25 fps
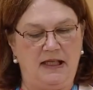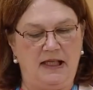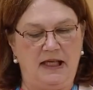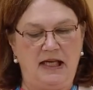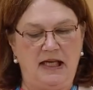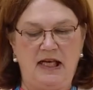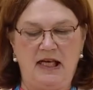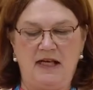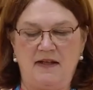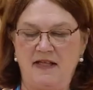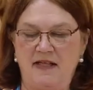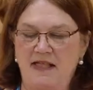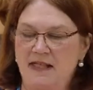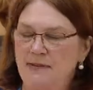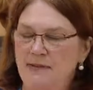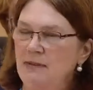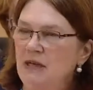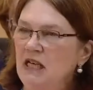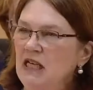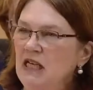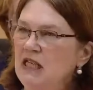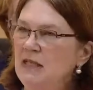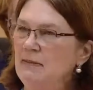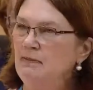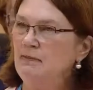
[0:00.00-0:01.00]
This
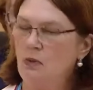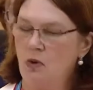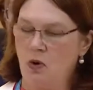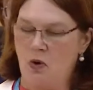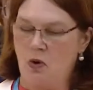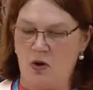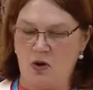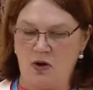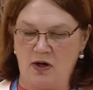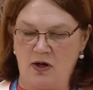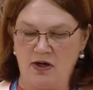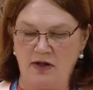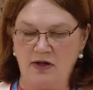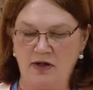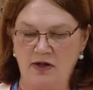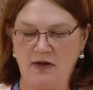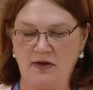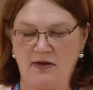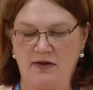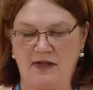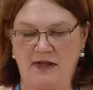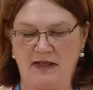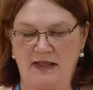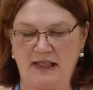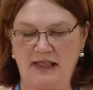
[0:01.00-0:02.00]
means more
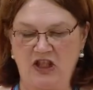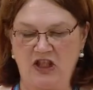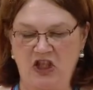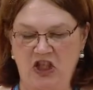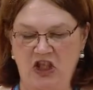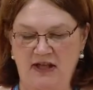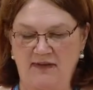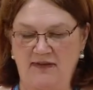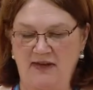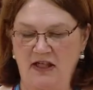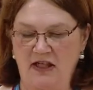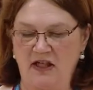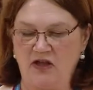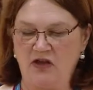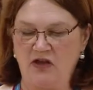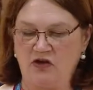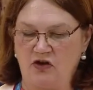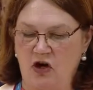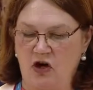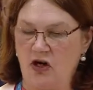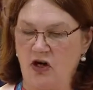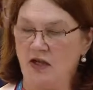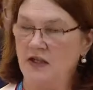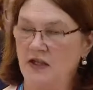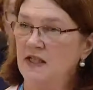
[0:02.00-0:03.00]
than achieving
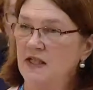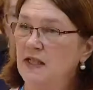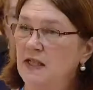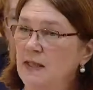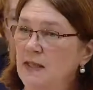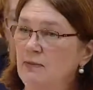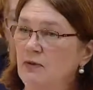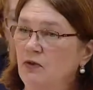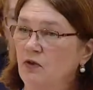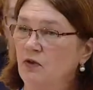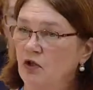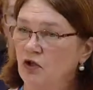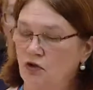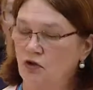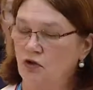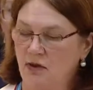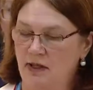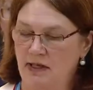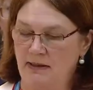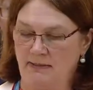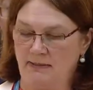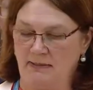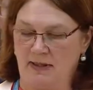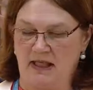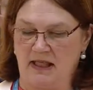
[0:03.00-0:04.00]
strong systems for
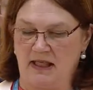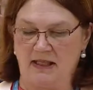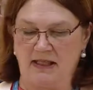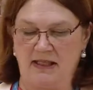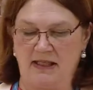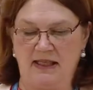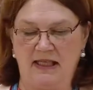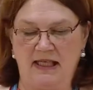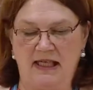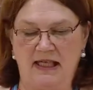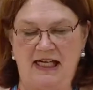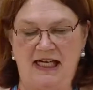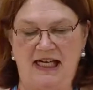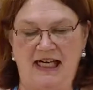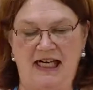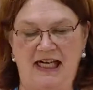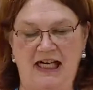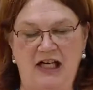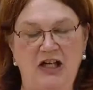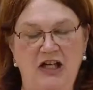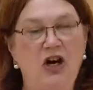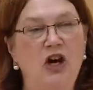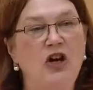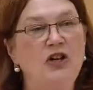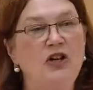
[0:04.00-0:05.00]
treatment.
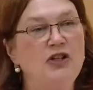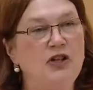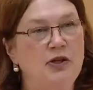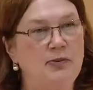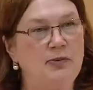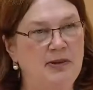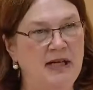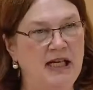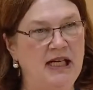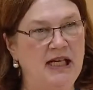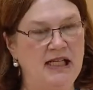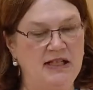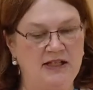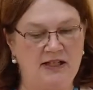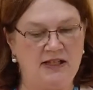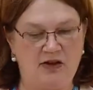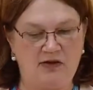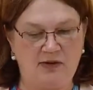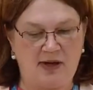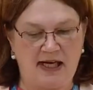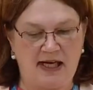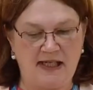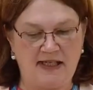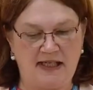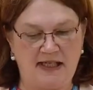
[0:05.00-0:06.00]
It also means
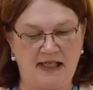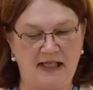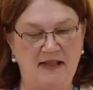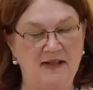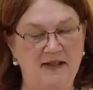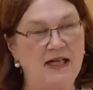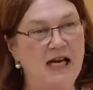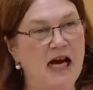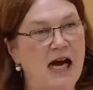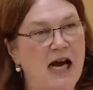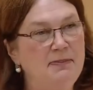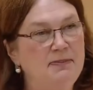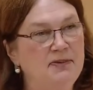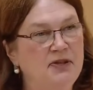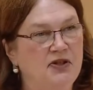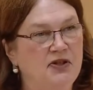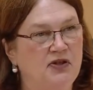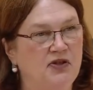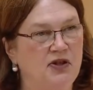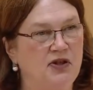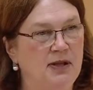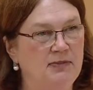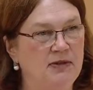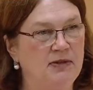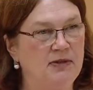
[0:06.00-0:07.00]
addressing the
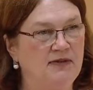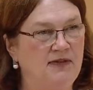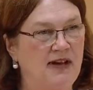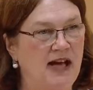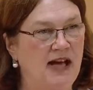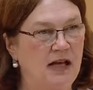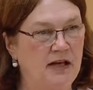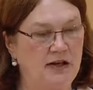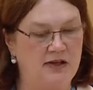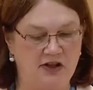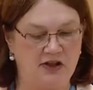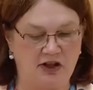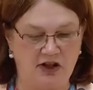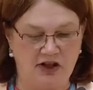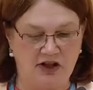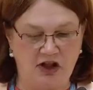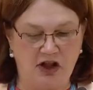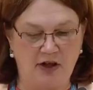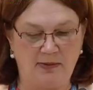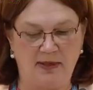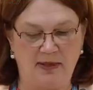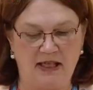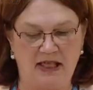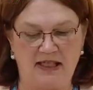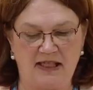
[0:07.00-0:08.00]
upstream
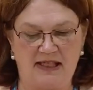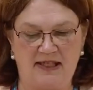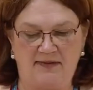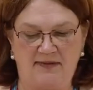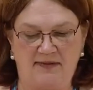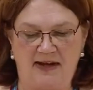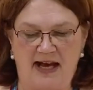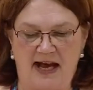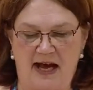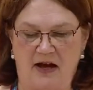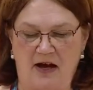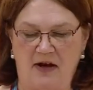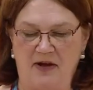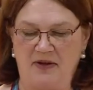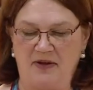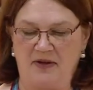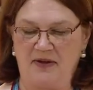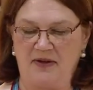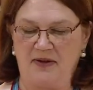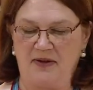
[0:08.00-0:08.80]
determinants of health.